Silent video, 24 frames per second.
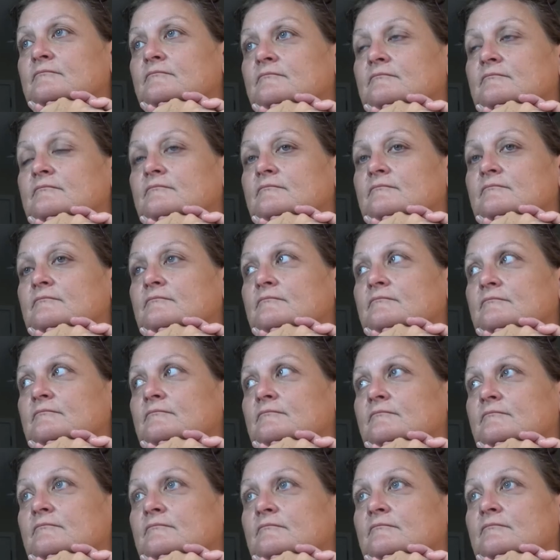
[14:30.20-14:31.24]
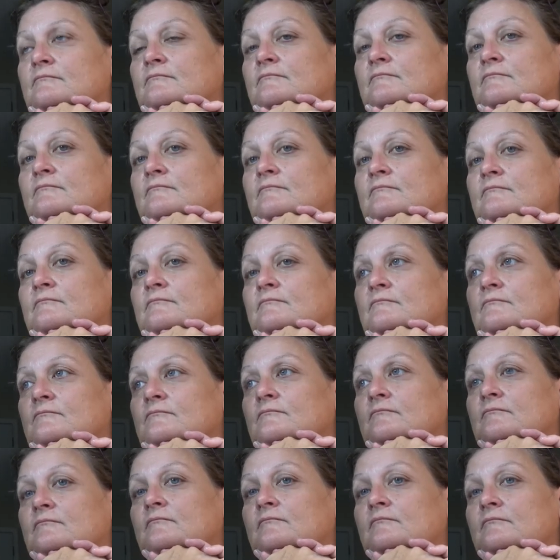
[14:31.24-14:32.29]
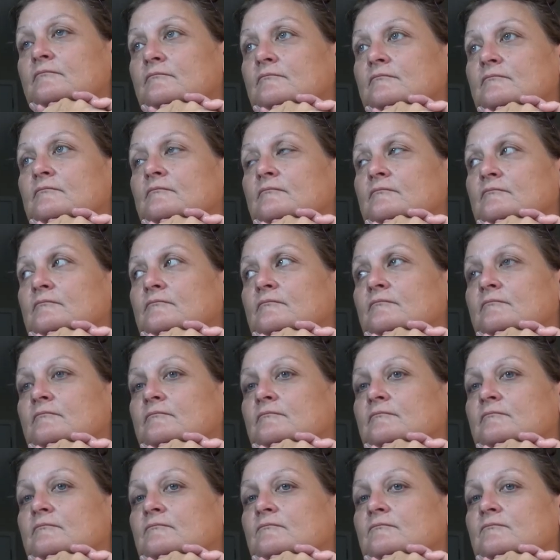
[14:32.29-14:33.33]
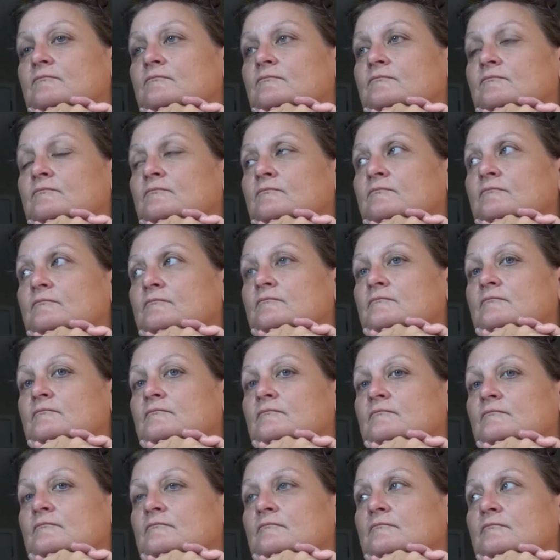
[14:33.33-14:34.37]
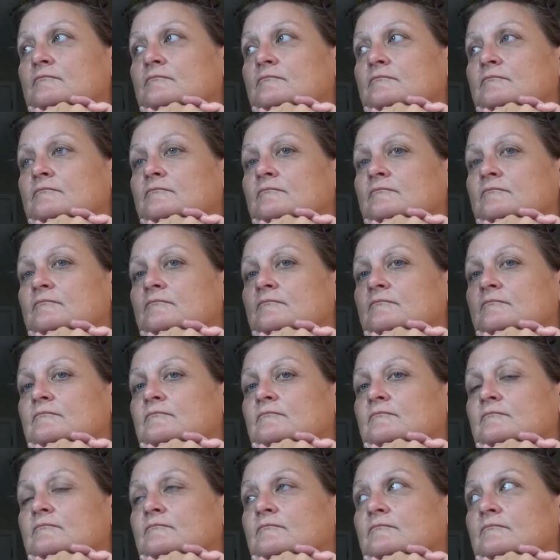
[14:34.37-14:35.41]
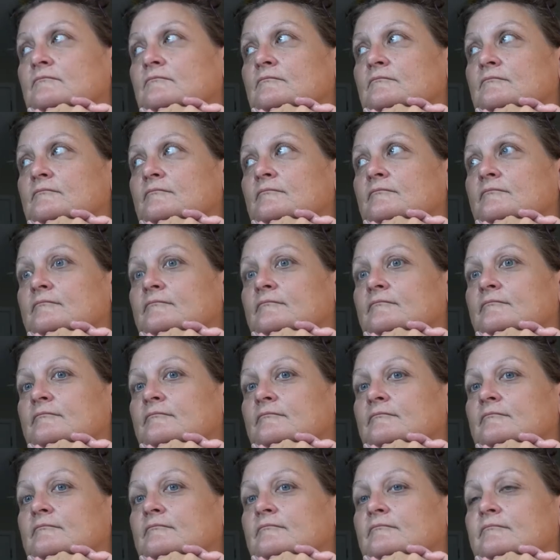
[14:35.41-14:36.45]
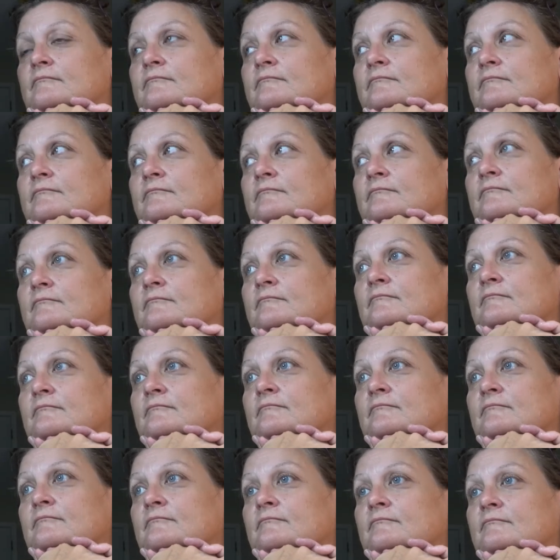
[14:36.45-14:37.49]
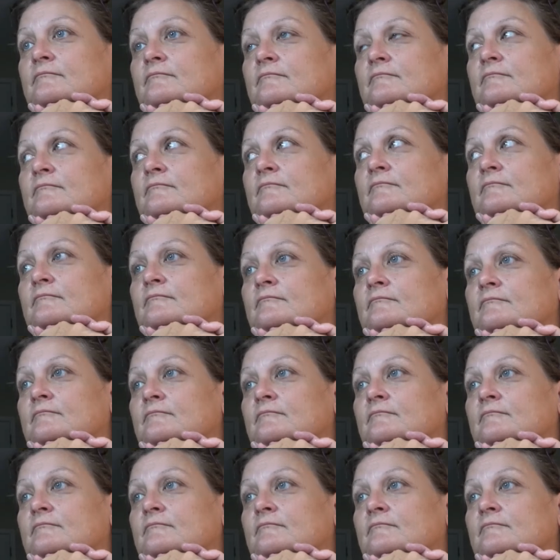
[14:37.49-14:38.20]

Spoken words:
(not speaking)